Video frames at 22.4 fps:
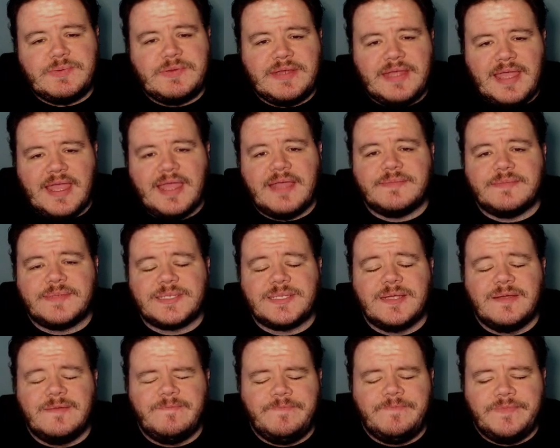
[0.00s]
games,
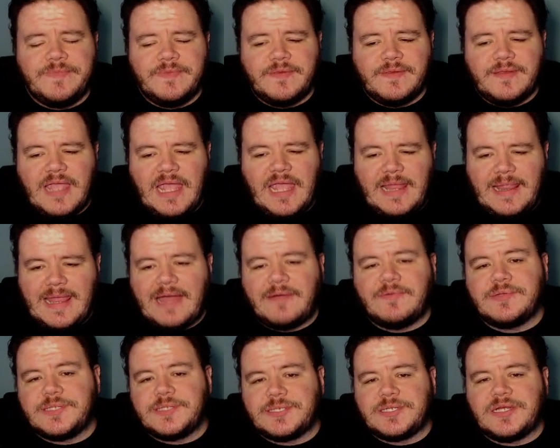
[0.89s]
and that
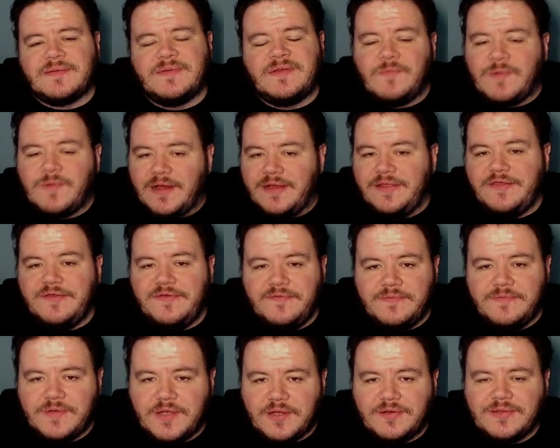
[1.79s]
will determine where
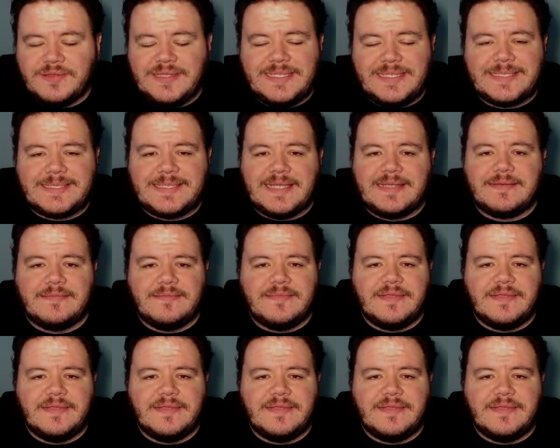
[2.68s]
you currently sit